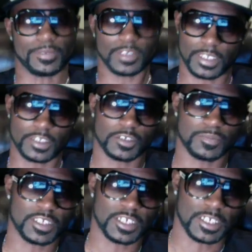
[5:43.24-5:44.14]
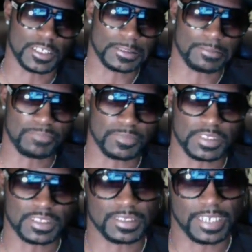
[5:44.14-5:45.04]
changer because
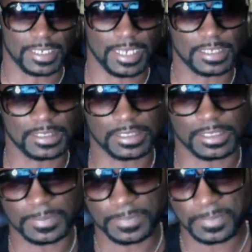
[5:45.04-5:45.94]
this technology